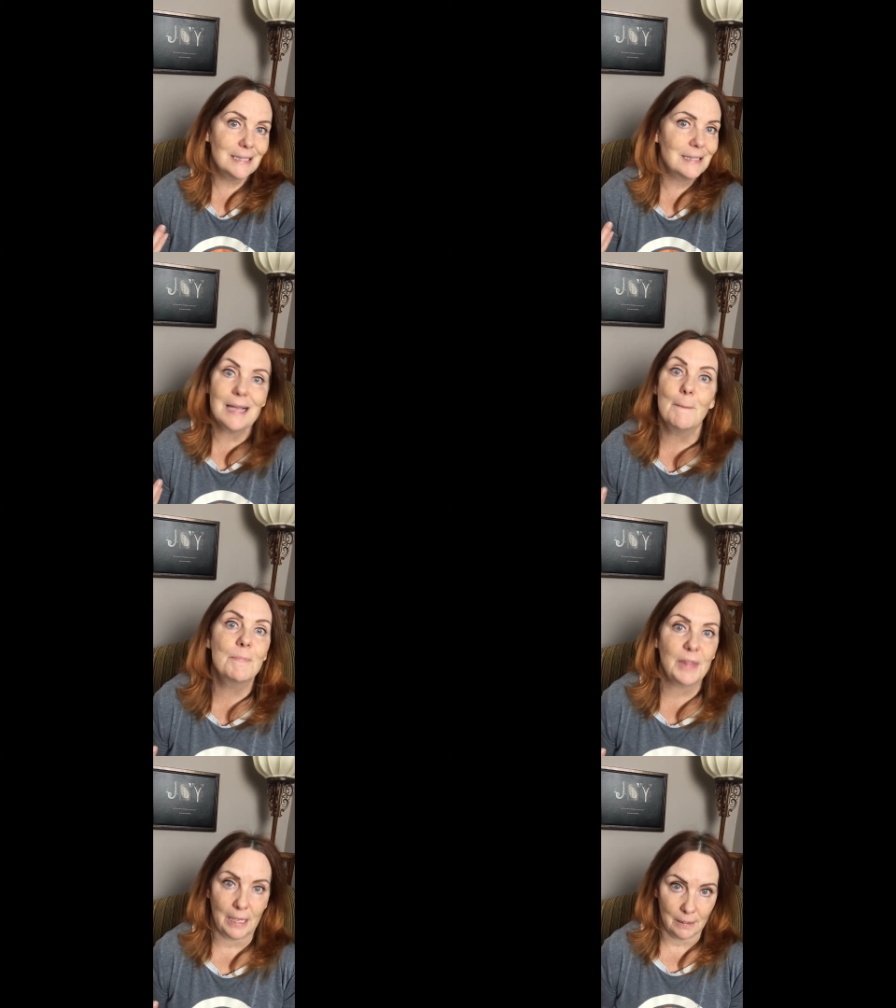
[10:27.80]

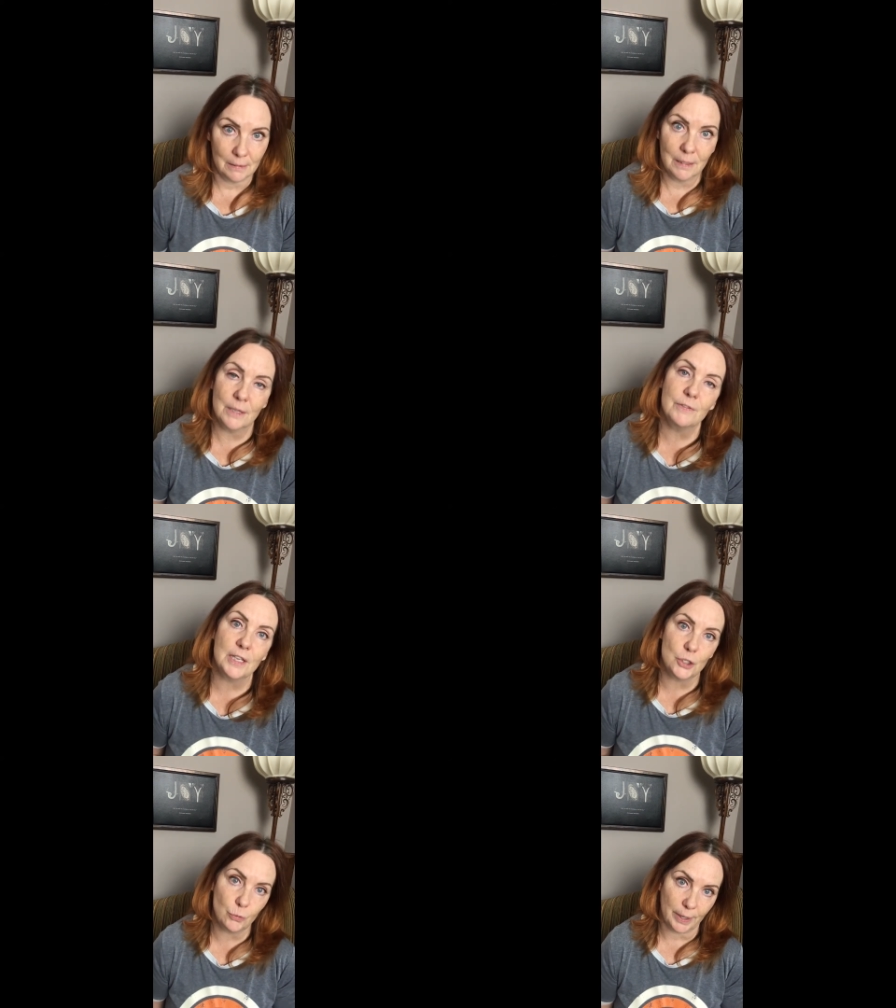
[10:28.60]
something
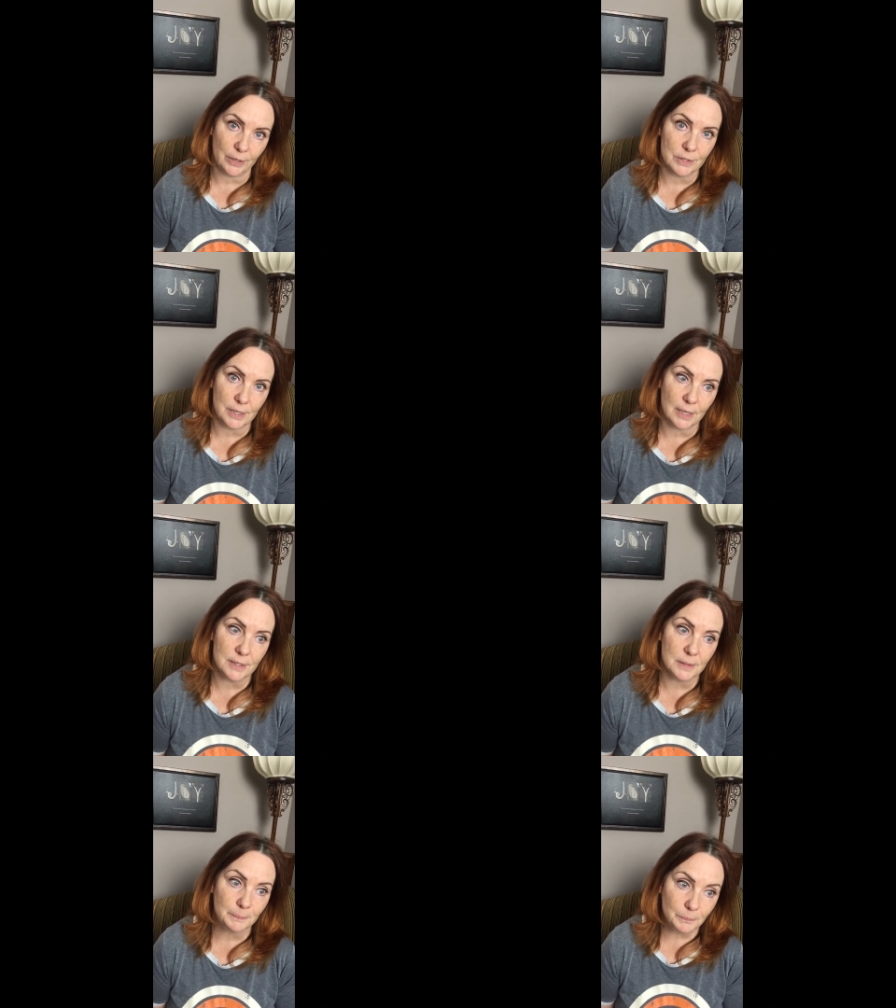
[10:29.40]
that triggers
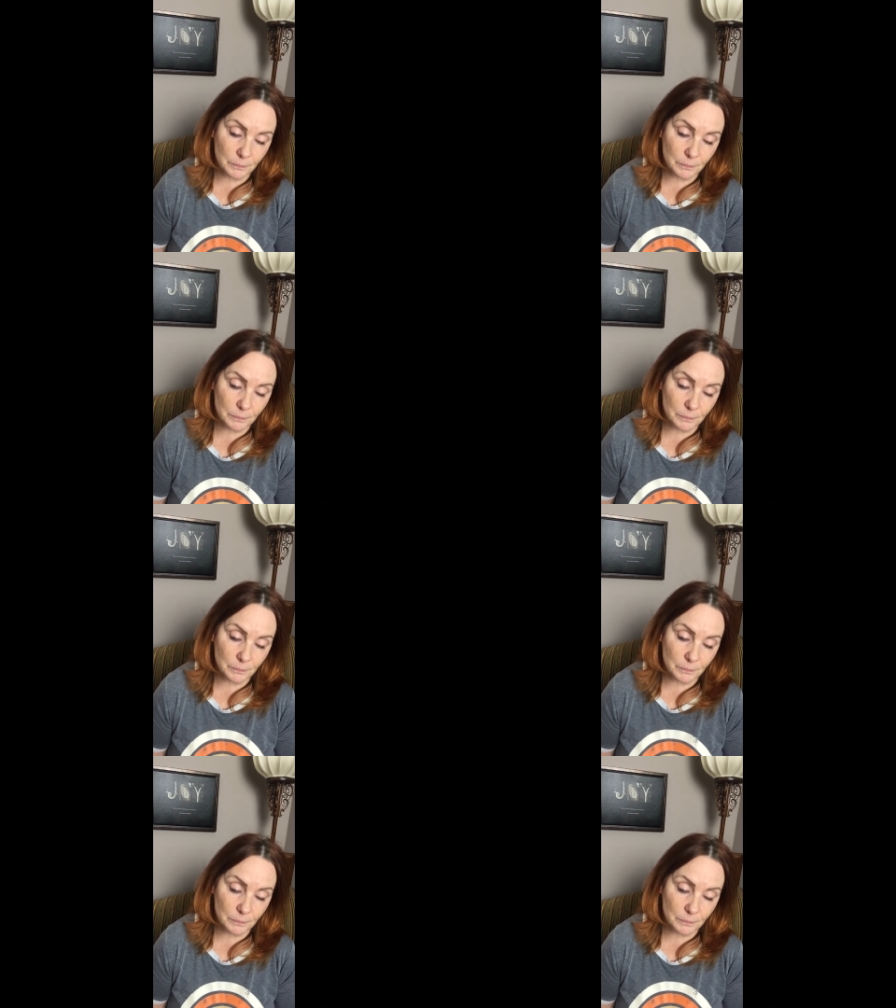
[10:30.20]
us.